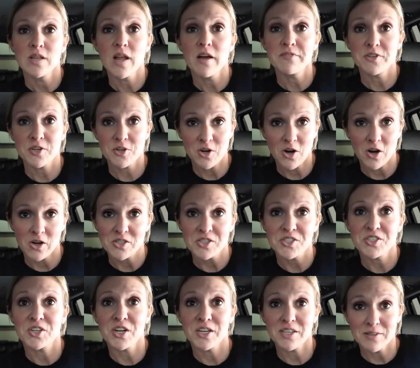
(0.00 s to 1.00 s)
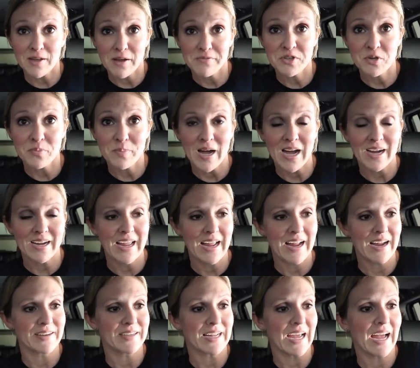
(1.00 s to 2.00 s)
Love your cars, they're gonna love you back,
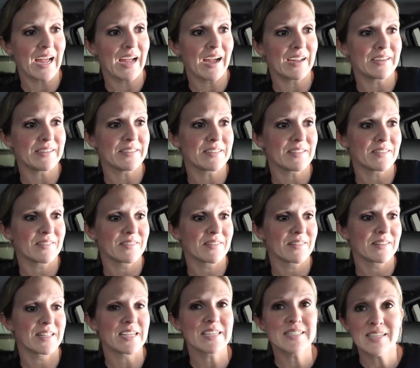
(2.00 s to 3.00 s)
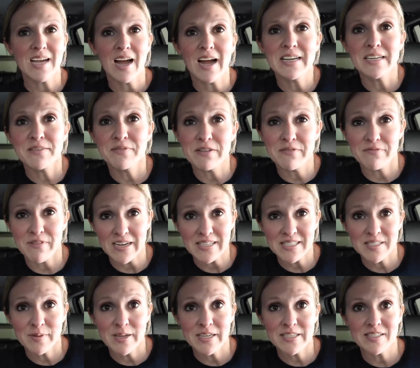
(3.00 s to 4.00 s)
and at this kind of
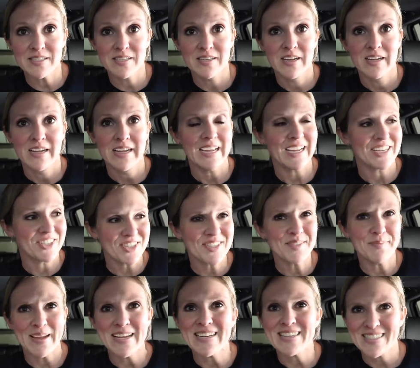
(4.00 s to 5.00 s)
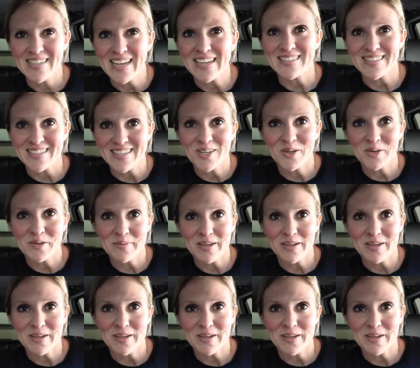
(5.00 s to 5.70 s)
investment, it just makes sense, you know what I